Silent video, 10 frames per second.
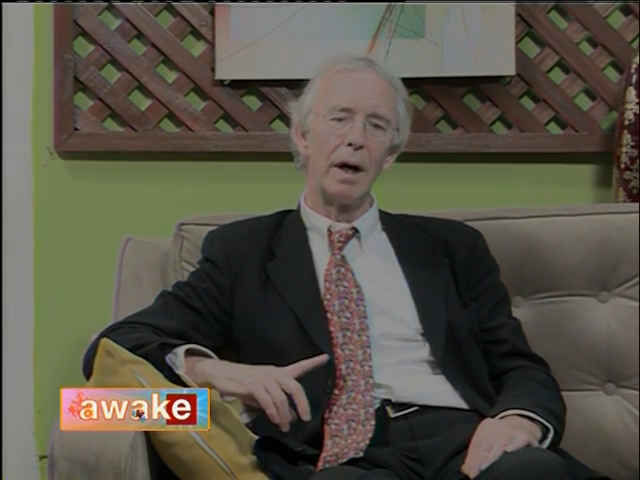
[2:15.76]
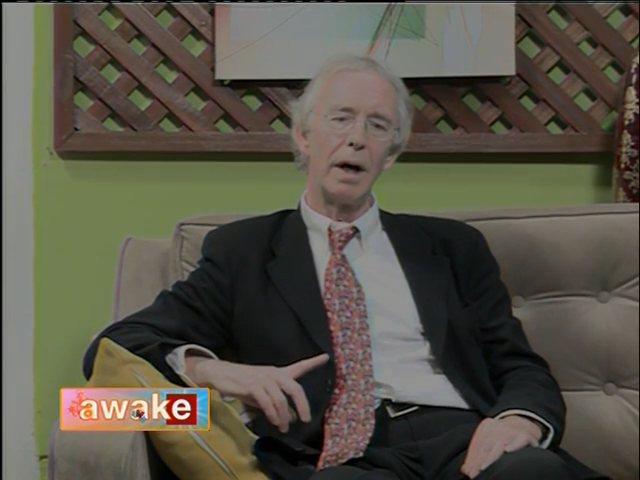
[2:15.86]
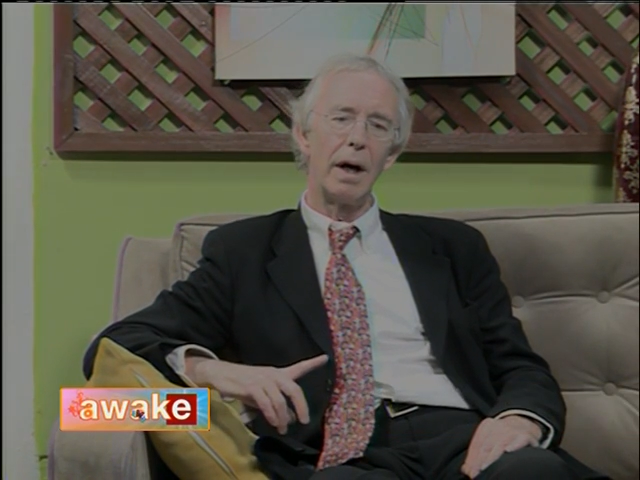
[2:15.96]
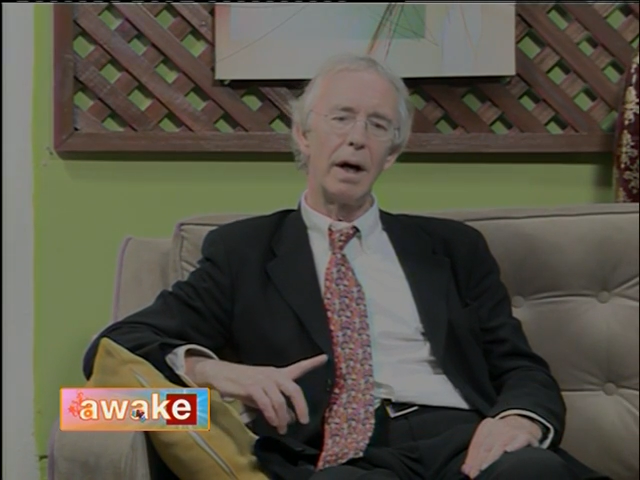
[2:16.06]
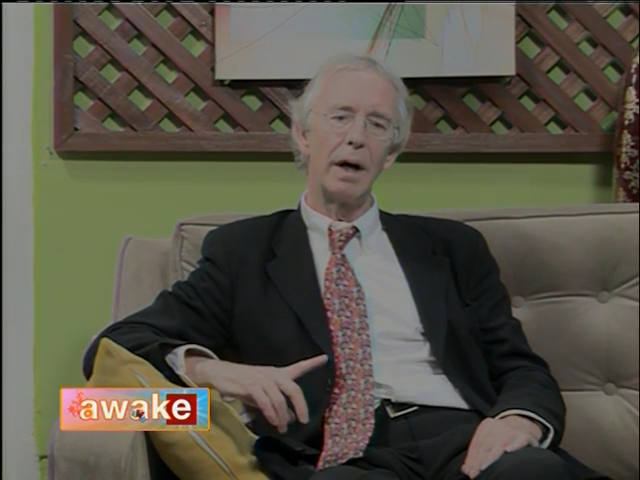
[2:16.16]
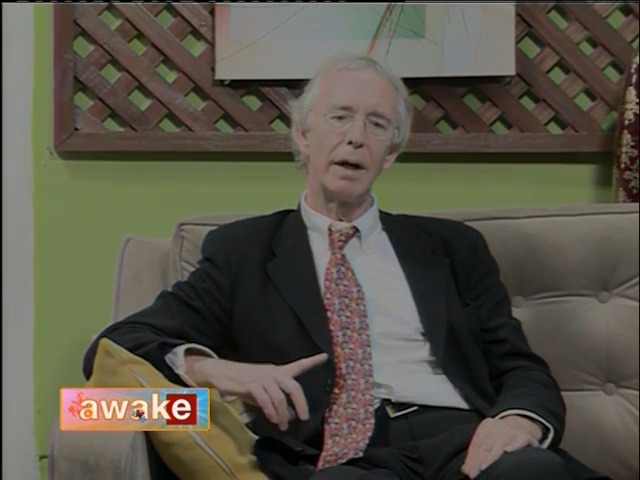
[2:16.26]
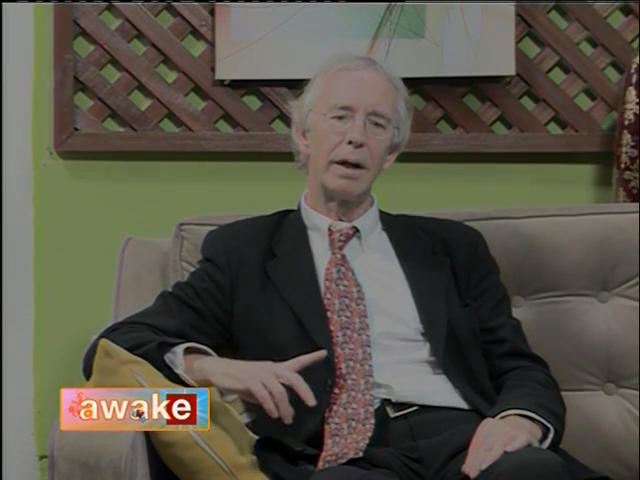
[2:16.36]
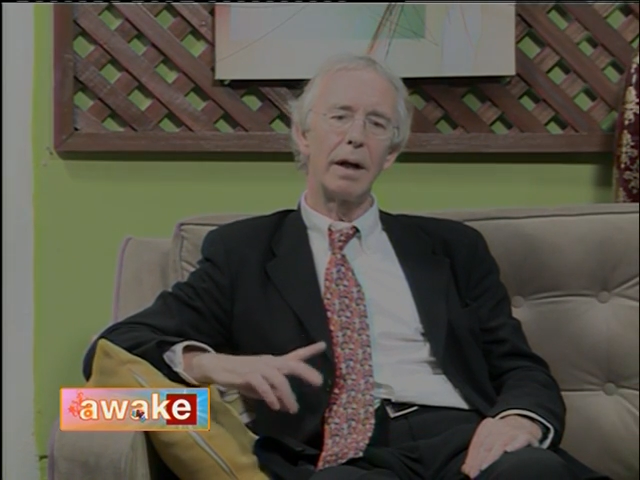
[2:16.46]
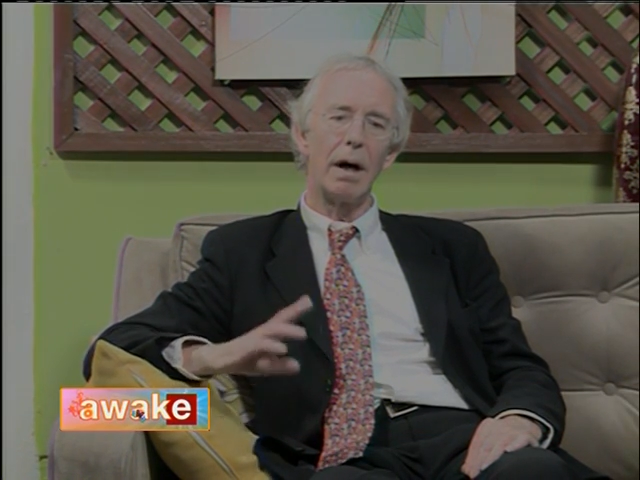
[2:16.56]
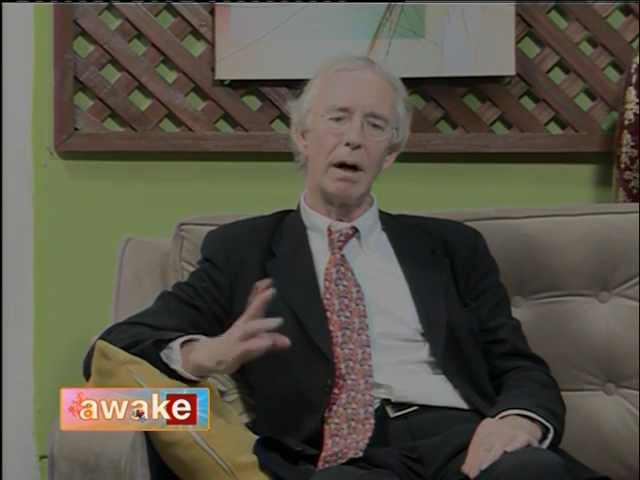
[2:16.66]

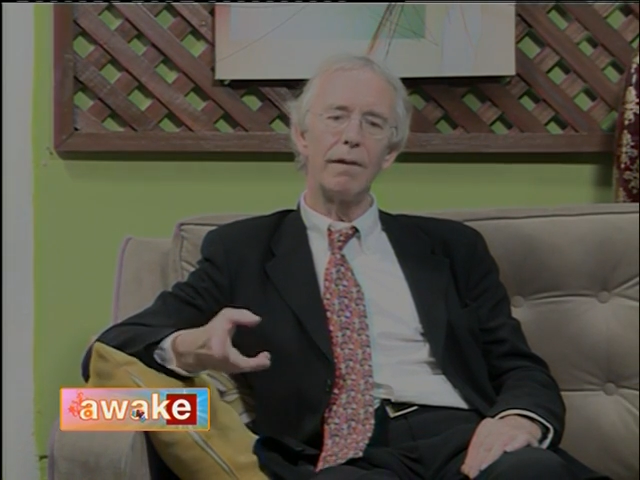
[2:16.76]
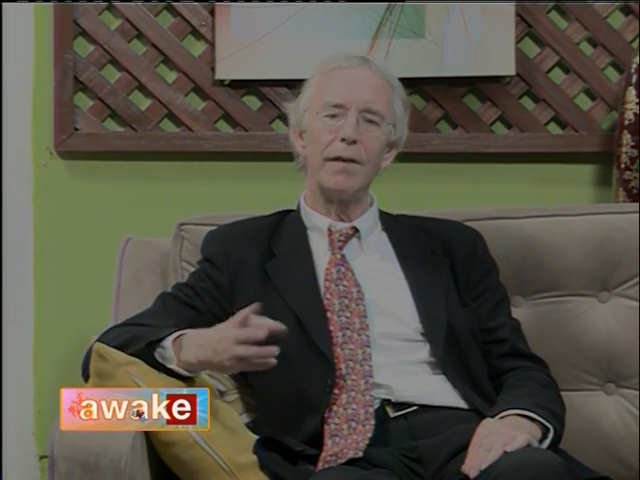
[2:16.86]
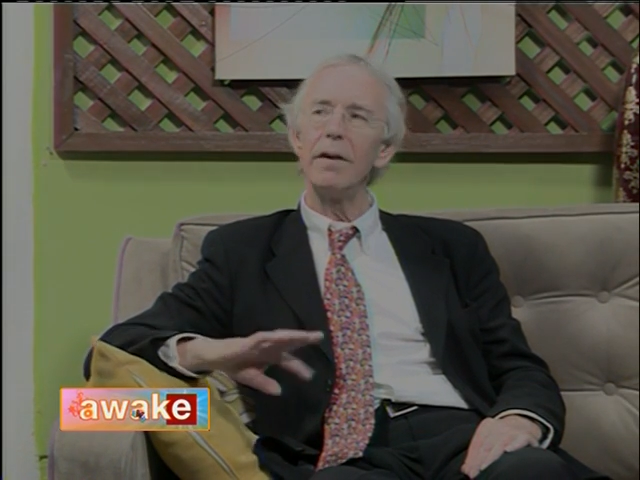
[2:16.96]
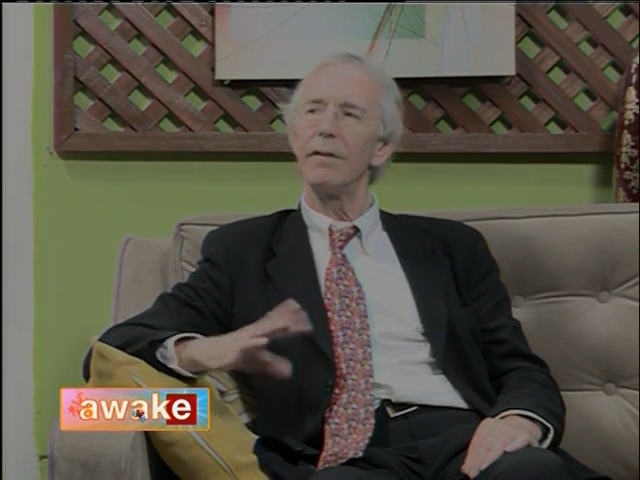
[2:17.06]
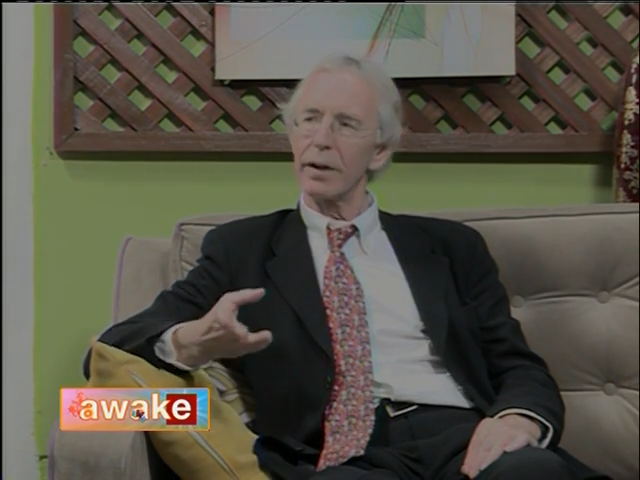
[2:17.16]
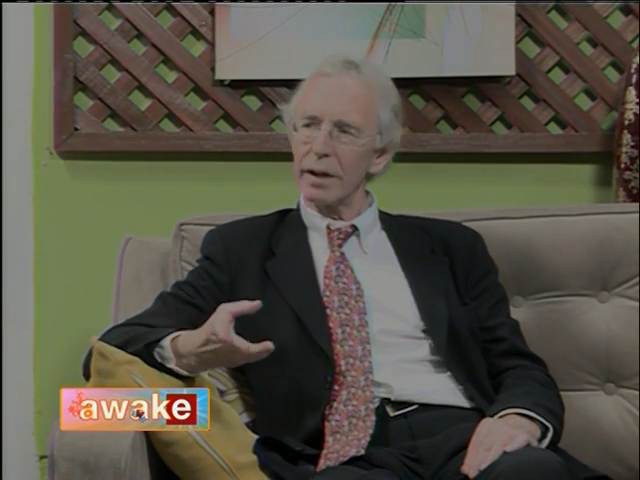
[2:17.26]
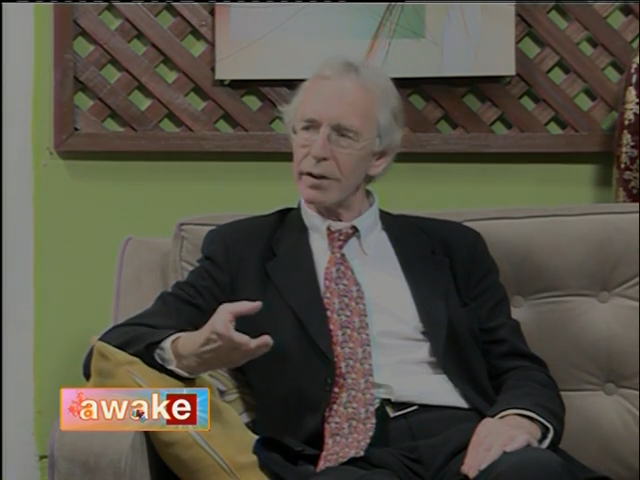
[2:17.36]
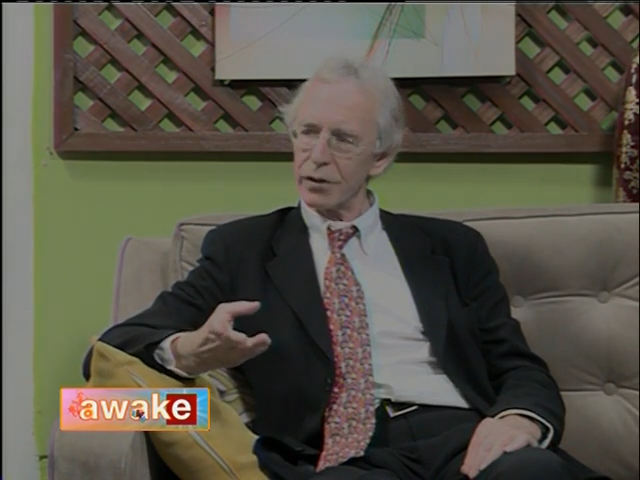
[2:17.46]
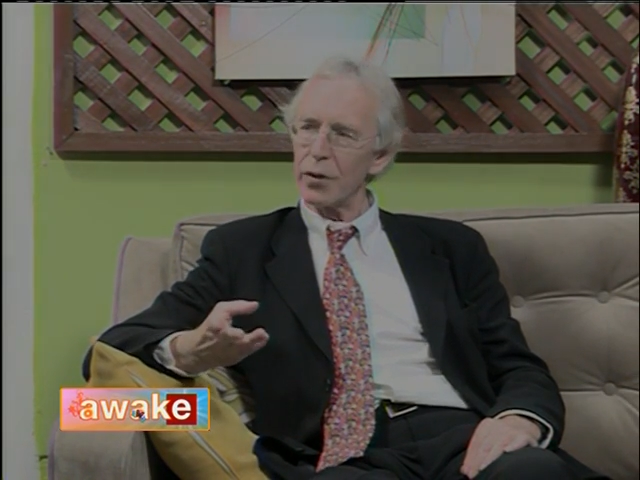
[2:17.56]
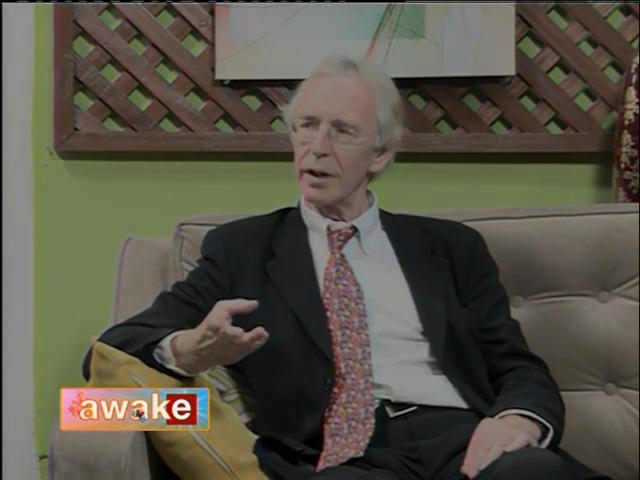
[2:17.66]
And our favored
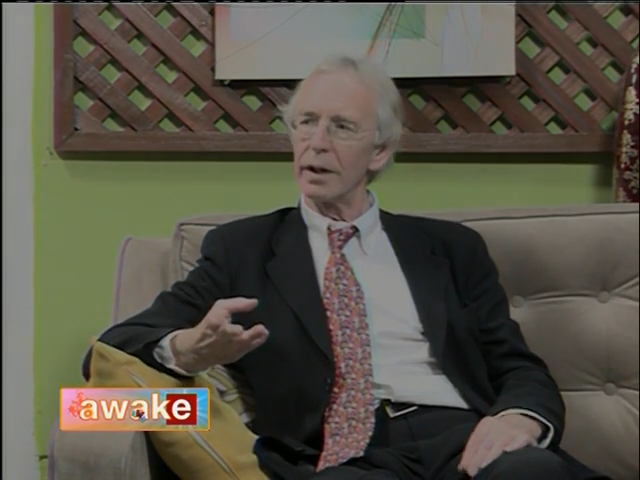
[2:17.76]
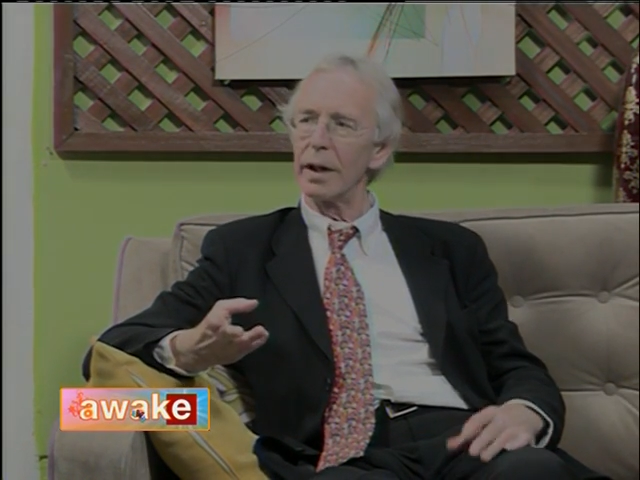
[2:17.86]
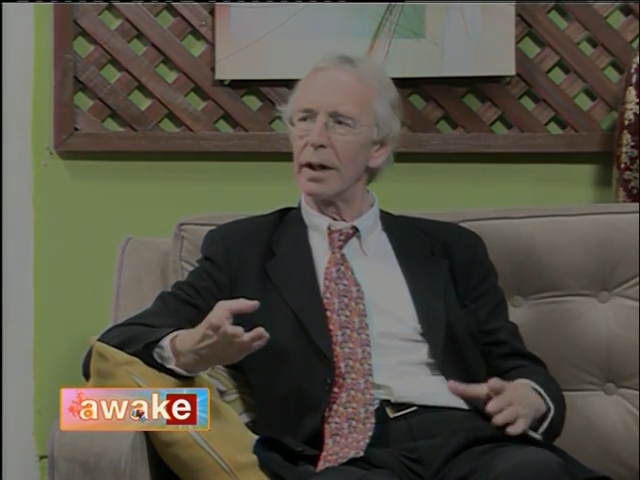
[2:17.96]
country,